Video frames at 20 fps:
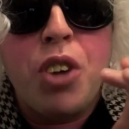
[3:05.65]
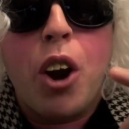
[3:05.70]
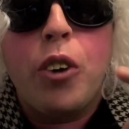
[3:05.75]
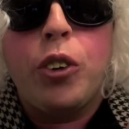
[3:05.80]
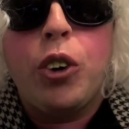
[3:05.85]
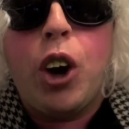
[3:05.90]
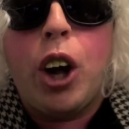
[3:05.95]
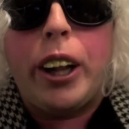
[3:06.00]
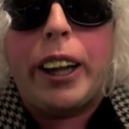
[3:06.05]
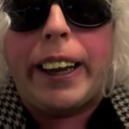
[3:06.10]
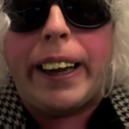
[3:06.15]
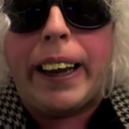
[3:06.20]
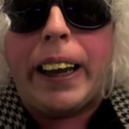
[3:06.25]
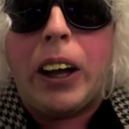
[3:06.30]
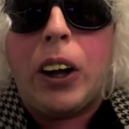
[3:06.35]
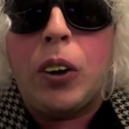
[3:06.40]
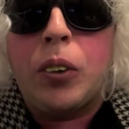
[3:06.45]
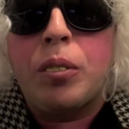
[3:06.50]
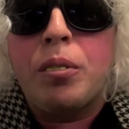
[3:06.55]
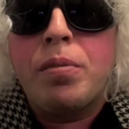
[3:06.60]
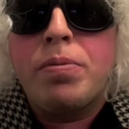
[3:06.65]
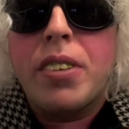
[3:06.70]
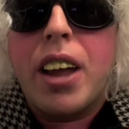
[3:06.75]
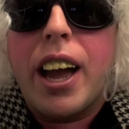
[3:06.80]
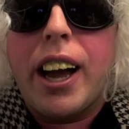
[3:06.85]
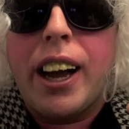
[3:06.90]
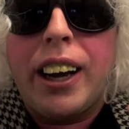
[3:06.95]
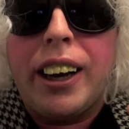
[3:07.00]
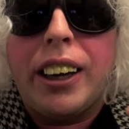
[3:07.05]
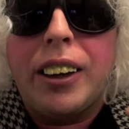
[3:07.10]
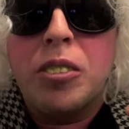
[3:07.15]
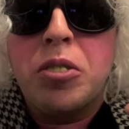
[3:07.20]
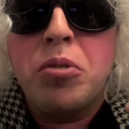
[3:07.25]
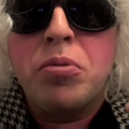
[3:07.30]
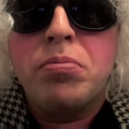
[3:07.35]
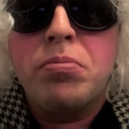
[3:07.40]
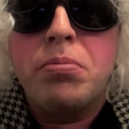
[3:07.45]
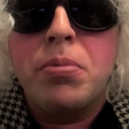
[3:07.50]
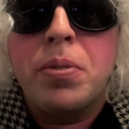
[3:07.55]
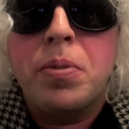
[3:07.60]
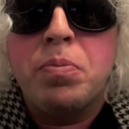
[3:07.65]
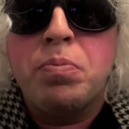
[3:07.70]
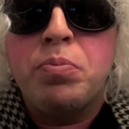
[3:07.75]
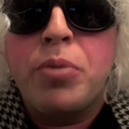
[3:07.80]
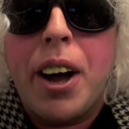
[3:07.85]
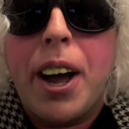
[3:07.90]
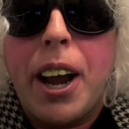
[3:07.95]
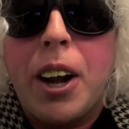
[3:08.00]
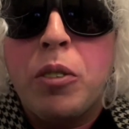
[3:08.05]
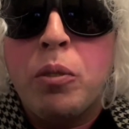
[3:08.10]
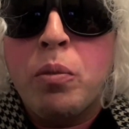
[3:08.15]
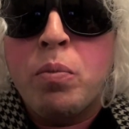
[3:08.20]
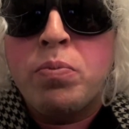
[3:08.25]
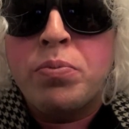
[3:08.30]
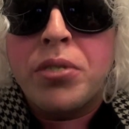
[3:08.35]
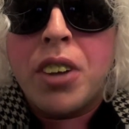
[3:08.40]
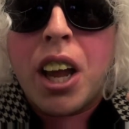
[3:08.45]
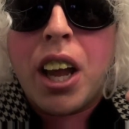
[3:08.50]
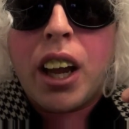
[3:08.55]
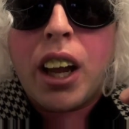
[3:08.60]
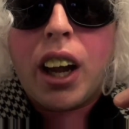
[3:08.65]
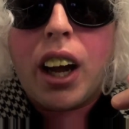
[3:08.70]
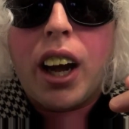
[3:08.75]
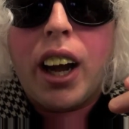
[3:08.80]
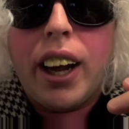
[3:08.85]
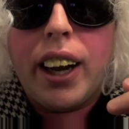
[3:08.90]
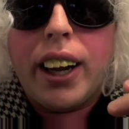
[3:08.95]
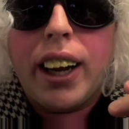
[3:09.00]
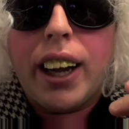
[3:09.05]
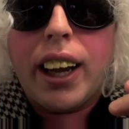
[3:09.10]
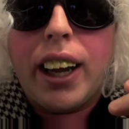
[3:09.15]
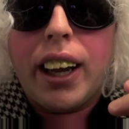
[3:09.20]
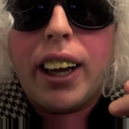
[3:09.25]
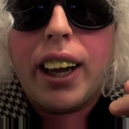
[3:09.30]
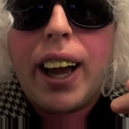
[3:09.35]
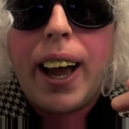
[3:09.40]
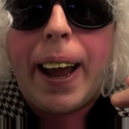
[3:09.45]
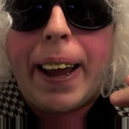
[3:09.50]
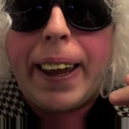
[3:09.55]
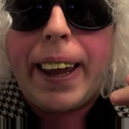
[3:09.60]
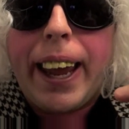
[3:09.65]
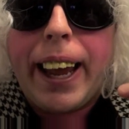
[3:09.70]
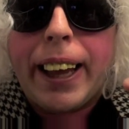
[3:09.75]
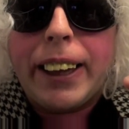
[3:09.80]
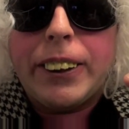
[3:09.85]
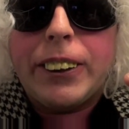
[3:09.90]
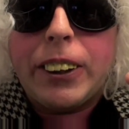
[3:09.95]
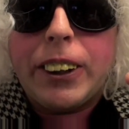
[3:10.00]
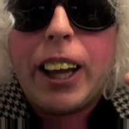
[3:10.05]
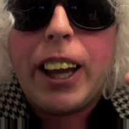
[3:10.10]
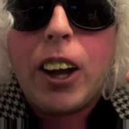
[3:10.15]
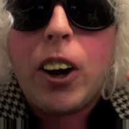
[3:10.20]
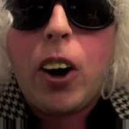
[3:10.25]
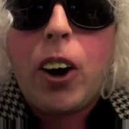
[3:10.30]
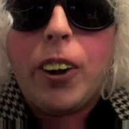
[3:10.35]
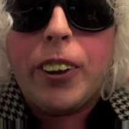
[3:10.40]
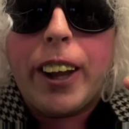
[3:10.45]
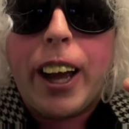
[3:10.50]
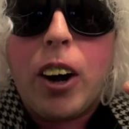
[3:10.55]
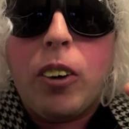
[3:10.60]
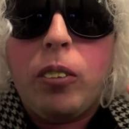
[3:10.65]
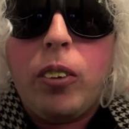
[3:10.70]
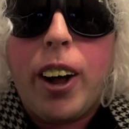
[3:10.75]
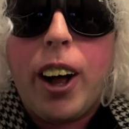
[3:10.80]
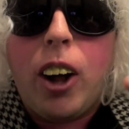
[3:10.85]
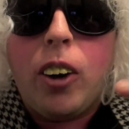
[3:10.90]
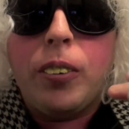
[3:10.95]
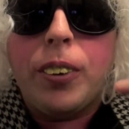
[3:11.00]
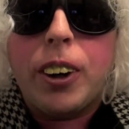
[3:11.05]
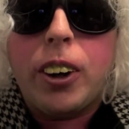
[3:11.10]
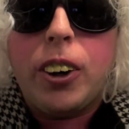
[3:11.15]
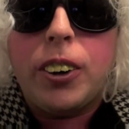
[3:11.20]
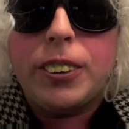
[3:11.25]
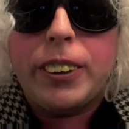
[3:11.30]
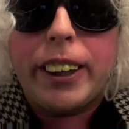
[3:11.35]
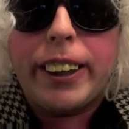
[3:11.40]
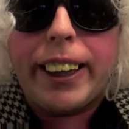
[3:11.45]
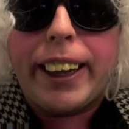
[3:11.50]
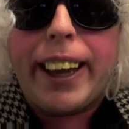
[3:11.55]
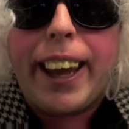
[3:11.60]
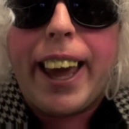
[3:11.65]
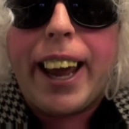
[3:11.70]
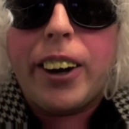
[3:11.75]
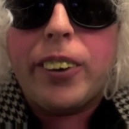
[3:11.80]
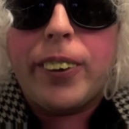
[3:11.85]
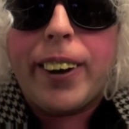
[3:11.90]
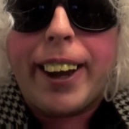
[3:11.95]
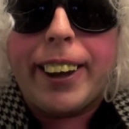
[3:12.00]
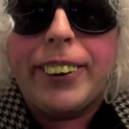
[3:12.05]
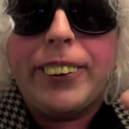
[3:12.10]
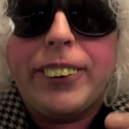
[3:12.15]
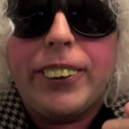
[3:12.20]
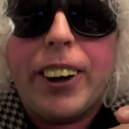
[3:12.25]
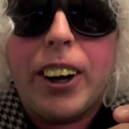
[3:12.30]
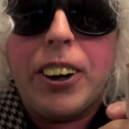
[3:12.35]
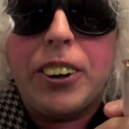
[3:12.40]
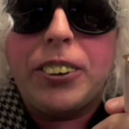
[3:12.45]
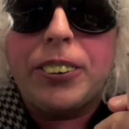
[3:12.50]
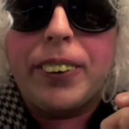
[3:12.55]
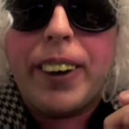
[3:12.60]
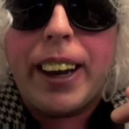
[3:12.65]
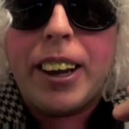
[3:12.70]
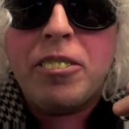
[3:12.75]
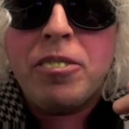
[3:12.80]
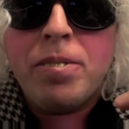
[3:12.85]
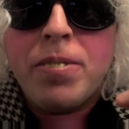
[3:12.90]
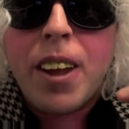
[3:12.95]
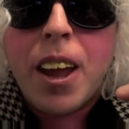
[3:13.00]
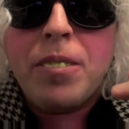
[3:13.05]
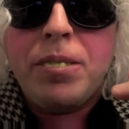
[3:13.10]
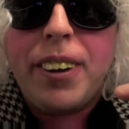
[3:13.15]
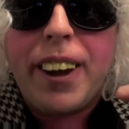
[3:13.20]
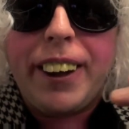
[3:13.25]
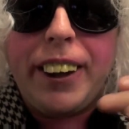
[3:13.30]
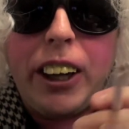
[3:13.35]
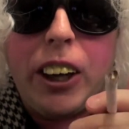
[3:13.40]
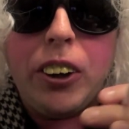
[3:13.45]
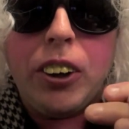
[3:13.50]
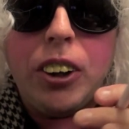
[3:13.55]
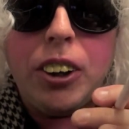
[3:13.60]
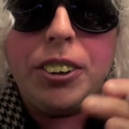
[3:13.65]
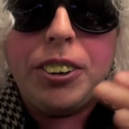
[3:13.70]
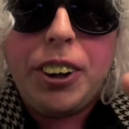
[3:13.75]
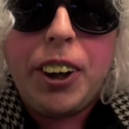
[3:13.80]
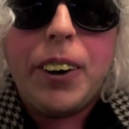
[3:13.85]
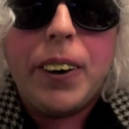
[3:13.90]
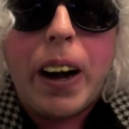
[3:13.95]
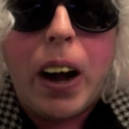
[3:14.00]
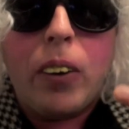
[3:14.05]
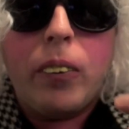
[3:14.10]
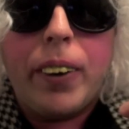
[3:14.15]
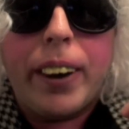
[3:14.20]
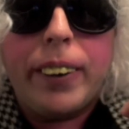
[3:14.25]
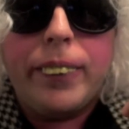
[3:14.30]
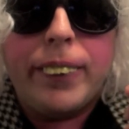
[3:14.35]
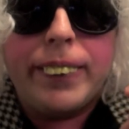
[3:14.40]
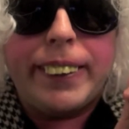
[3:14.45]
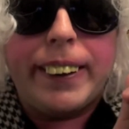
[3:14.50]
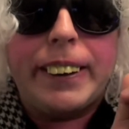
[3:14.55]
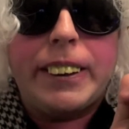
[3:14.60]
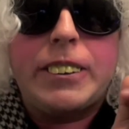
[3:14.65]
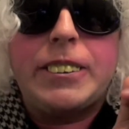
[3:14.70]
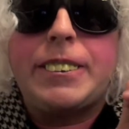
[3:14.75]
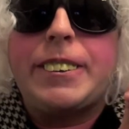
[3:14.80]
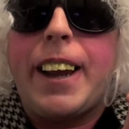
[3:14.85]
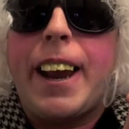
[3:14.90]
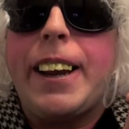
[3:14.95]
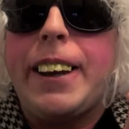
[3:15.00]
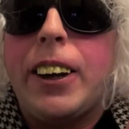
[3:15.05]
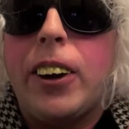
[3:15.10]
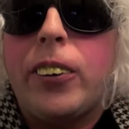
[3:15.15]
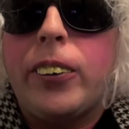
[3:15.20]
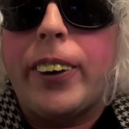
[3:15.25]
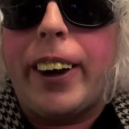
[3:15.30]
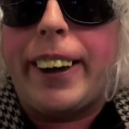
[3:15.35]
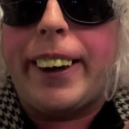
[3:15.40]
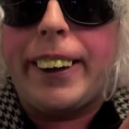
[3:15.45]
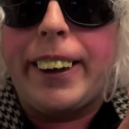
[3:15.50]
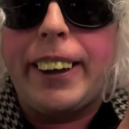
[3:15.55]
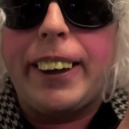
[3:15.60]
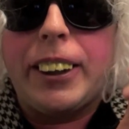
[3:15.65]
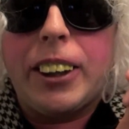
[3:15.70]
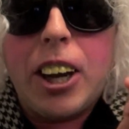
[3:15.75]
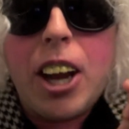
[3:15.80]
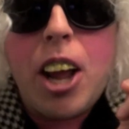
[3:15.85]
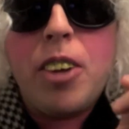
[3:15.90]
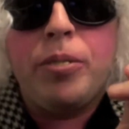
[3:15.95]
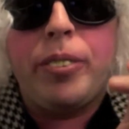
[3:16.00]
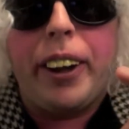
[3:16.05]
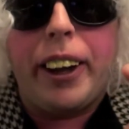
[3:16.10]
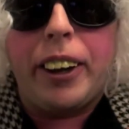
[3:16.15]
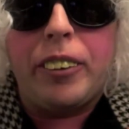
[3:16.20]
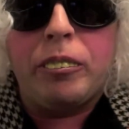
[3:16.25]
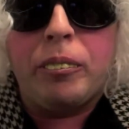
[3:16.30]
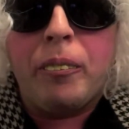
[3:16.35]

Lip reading: are falling out. But I can't see all that well because of the cataract surgery. But you know what he was insinuating. I mean...